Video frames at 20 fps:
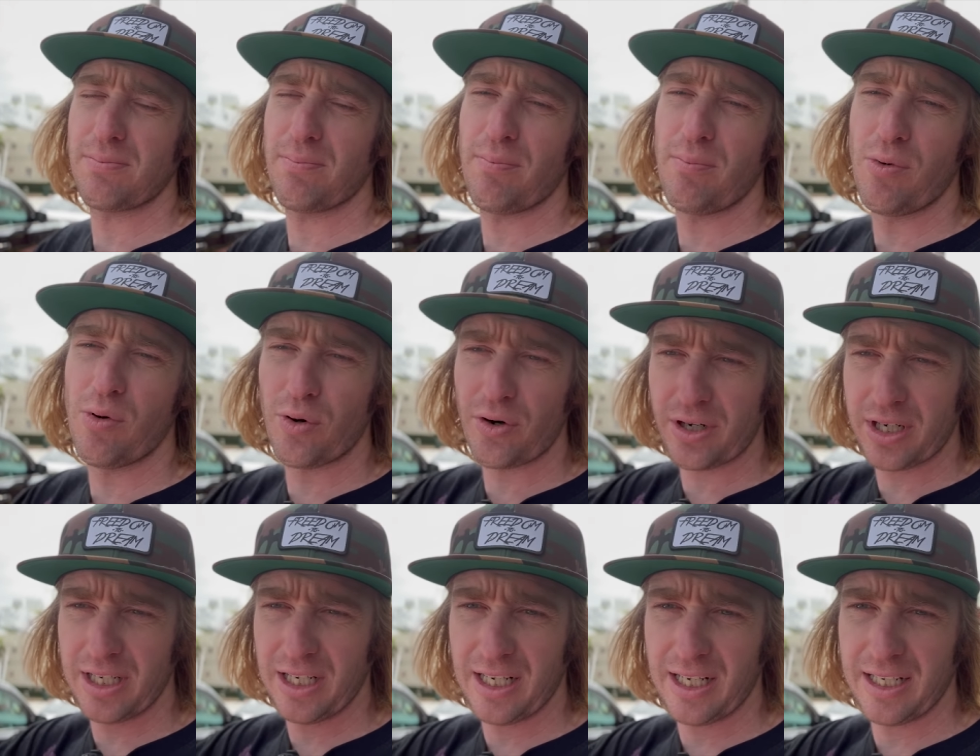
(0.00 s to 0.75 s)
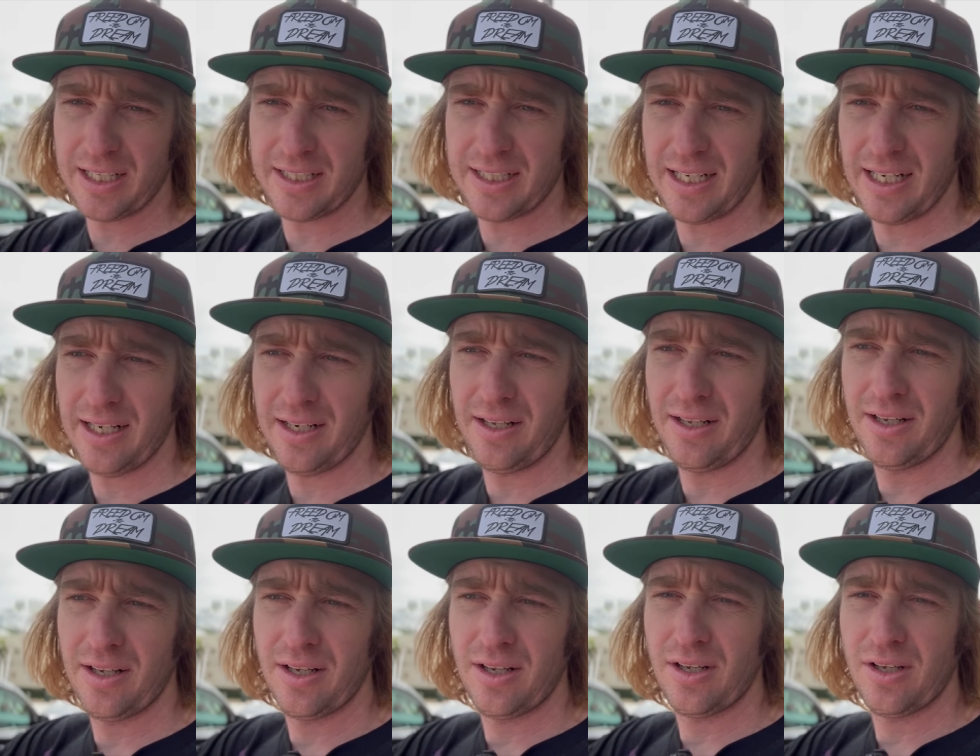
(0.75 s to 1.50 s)
more content.
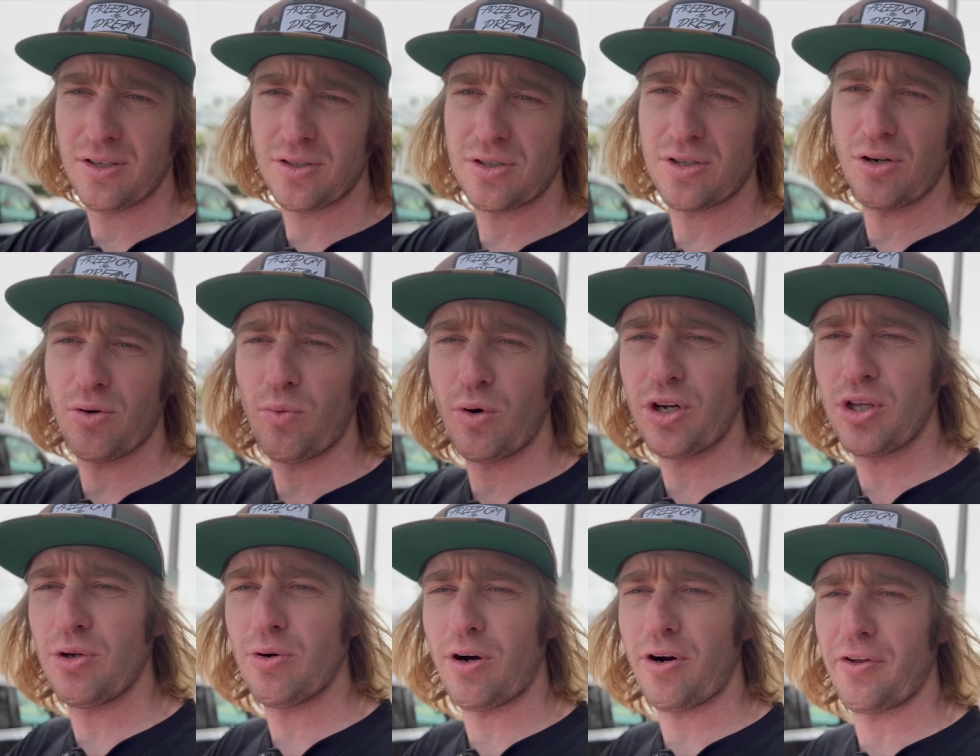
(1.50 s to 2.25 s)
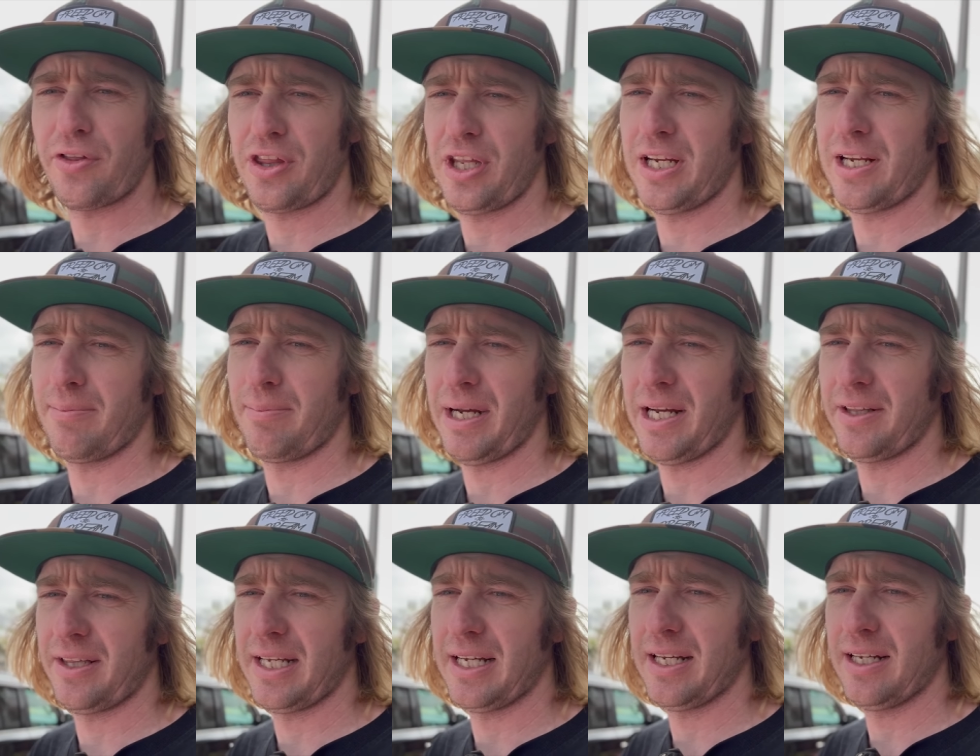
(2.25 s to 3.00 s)
So what do you all think
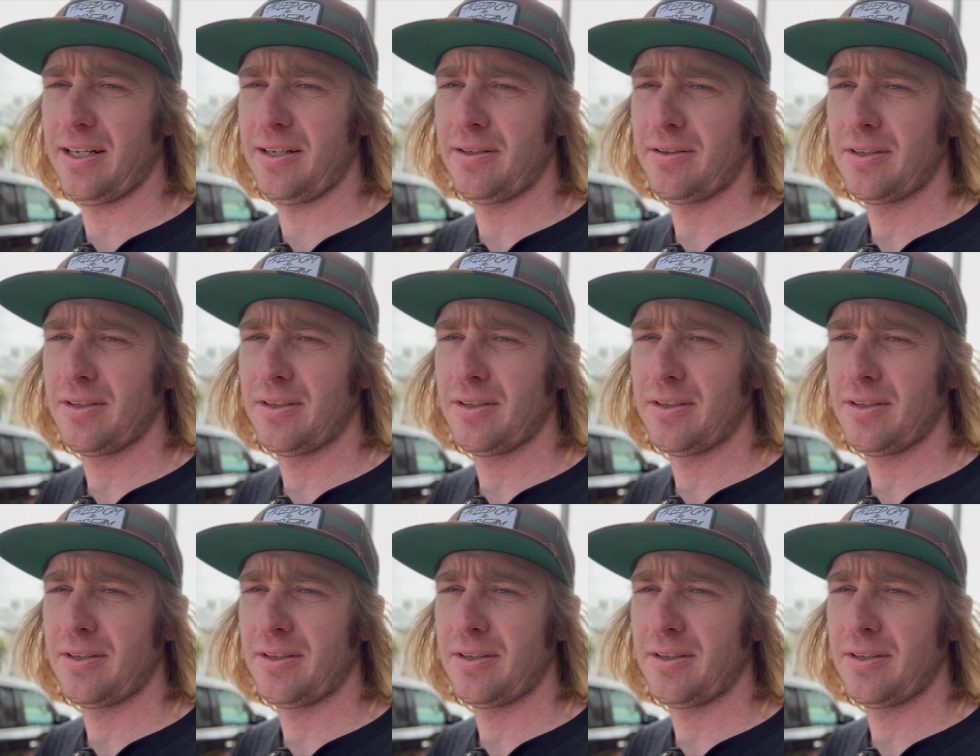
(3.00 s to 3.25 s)
about that?